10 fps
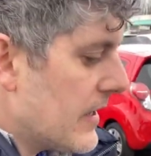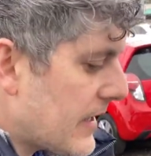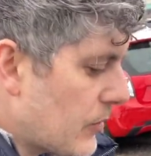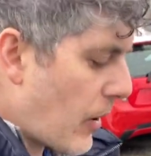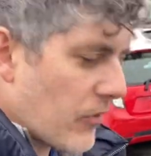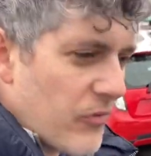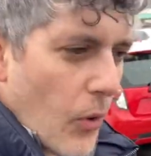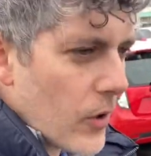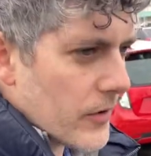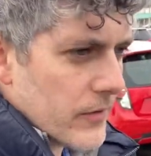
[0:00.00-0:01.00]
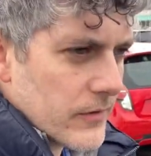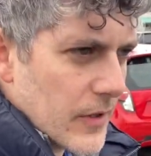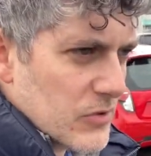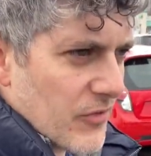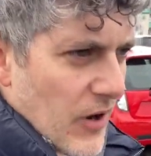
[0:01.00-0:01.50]
He went with Ford. It
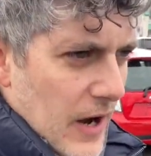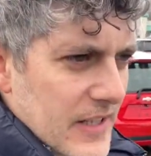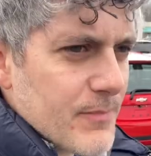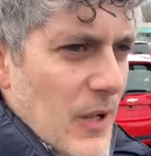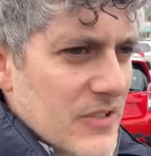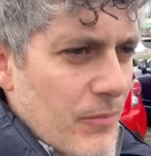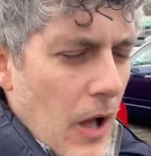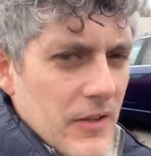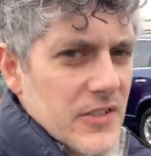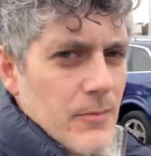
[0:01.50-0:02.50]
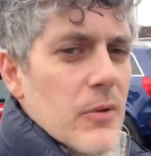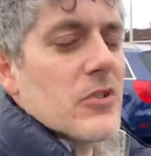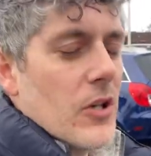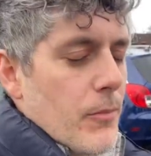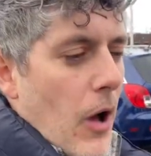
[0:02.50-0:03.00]
was a very expensive policy, but it was a
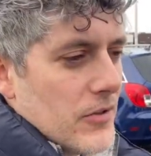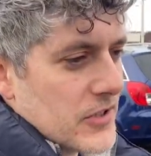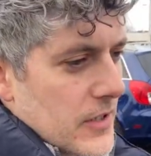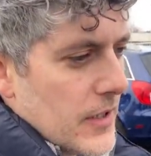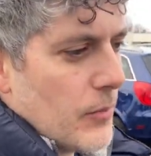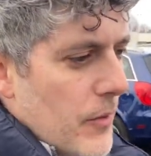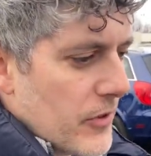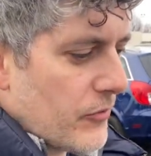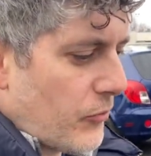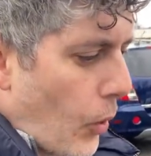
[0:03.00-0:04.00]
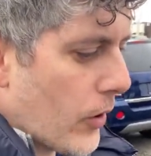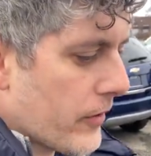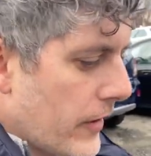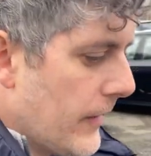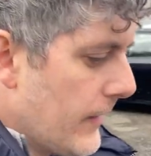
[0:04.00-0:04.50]
good policy. He went with a
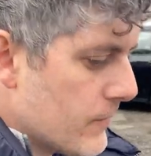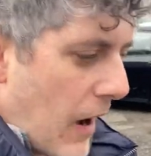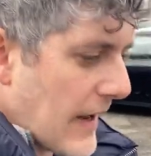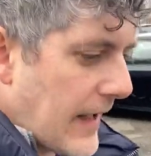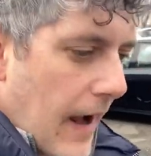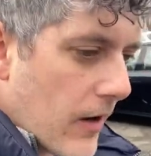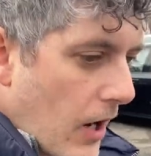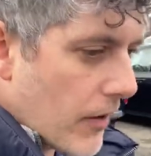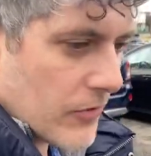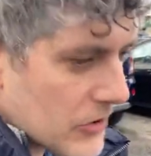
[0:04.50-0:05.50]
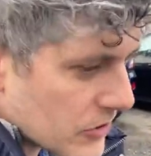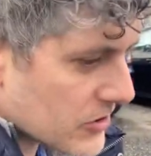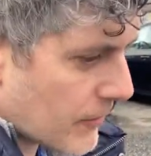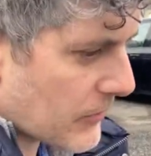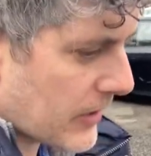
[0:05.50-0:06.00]
Ford My Care coverage or
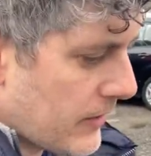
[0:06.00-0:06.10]
something.